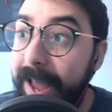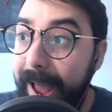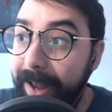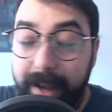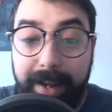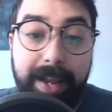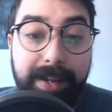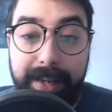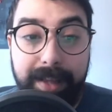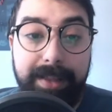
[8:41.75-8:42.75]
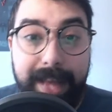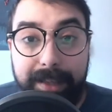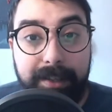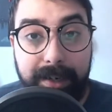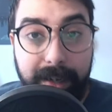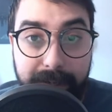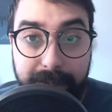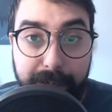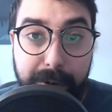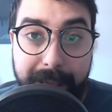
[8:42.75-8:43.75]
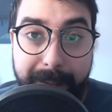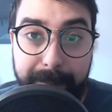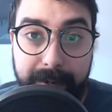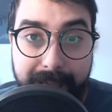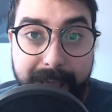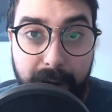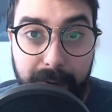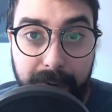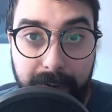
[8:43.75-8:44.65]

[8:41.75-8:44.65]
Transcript: And in India, that's going to continue to happen now.